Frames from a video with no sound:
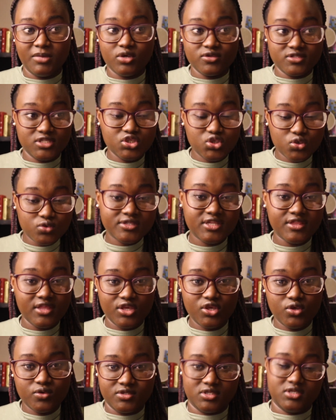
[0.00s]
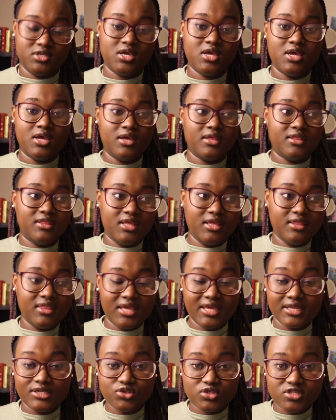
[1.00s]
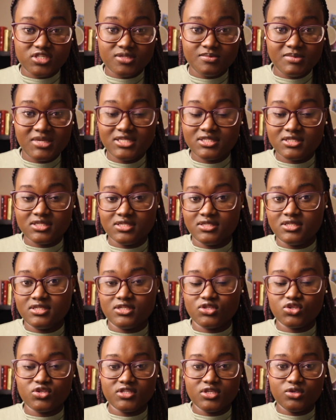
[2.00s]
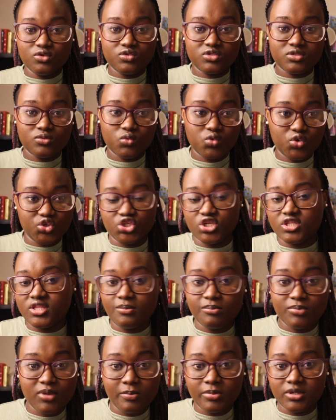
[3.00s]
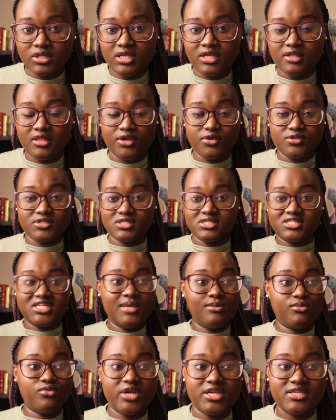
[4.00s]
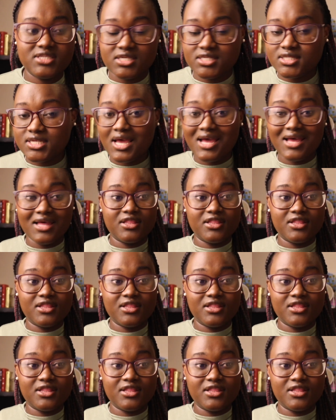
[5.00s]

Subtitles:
Because the tools that they're using, they can transmit diseases because they're not washing them properly. They're using the same razors.